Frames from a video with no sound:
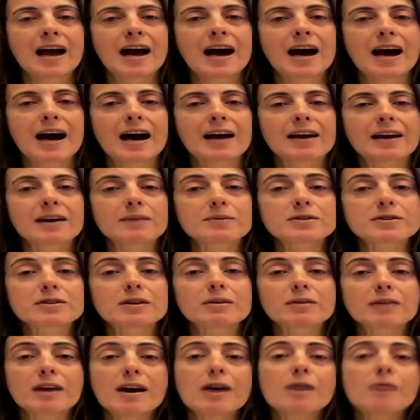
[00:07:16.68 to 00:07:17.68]
And I was
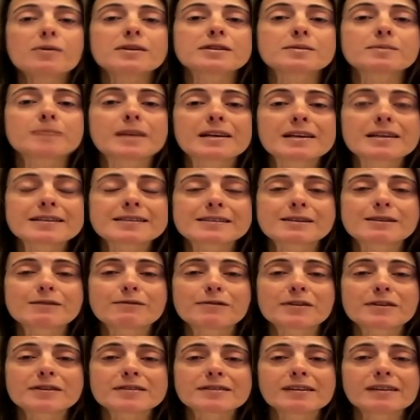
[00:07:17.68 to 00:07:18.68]
told, oh, it's been listed
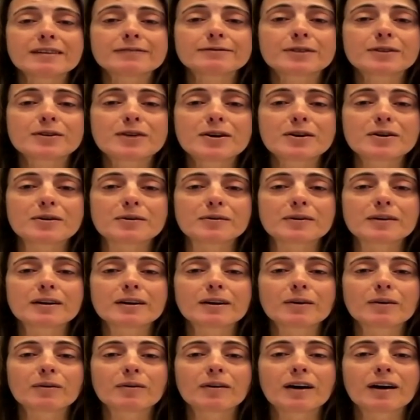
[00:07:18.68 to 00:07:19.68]
for this afternoon
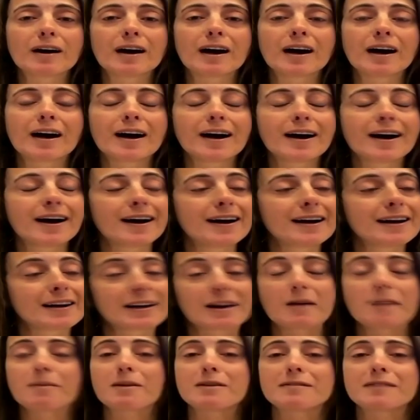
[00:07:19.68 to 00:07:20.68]
in a
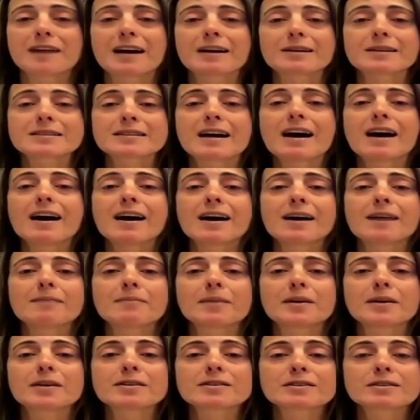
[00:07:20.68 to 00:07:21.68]
couple of hours' time.
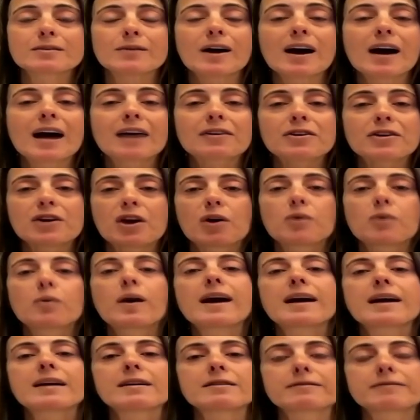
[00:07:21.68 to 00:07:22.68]
So I had no
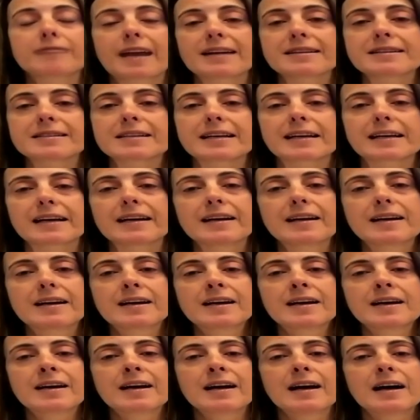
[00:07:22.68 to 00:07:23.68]
way of getting
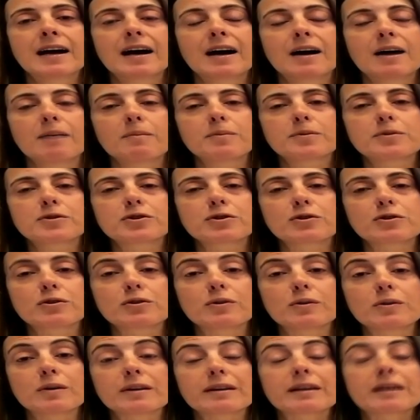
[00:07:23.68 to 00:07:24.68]
up
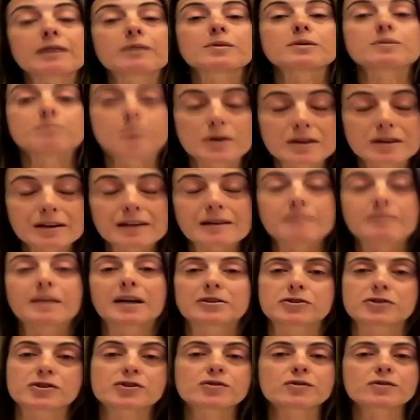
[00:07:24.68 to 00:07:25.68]
to, I think it was Burnley
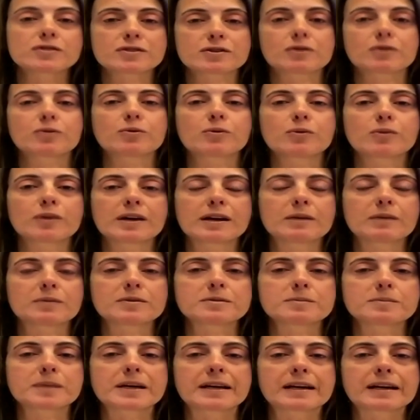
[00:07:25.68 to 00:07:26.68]
Magistrates Court it
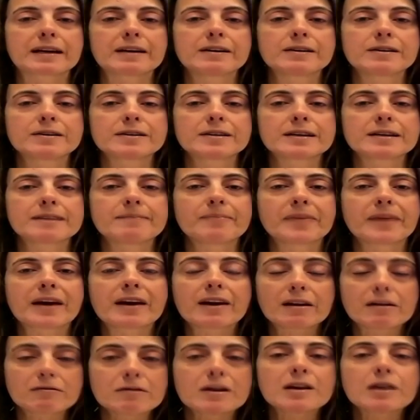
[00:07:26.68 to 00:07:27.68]
was being heard in.
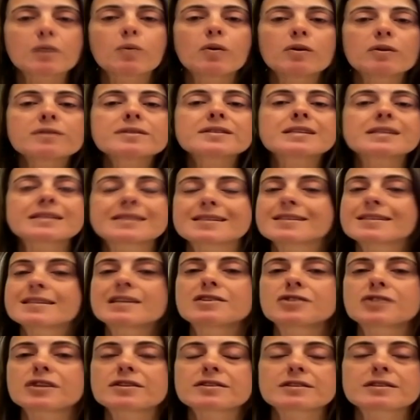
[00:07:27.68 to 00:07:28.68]
And I really wanted to see
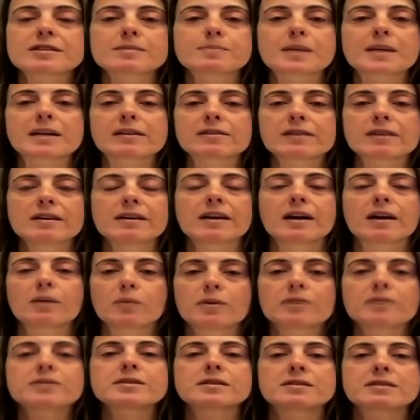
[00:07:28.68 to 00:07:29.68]
justice being done. I
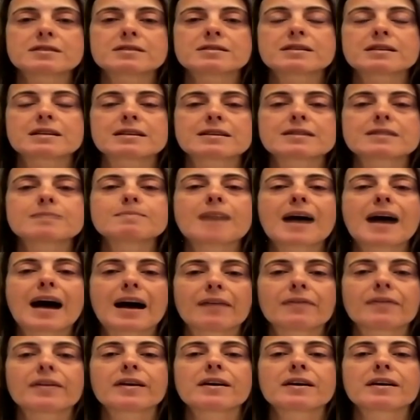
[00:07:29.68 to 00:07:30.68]
wanted to see this
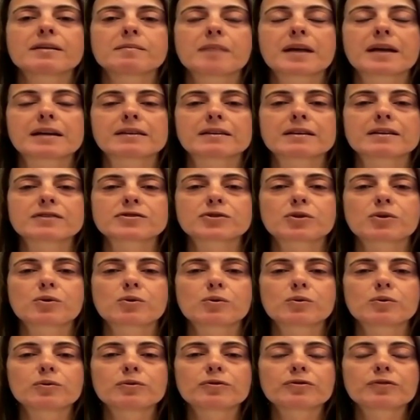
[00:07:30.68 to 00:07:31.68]
man that had made these
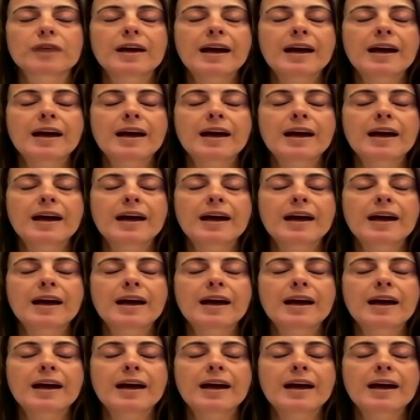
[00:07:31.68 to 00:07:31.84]
calls.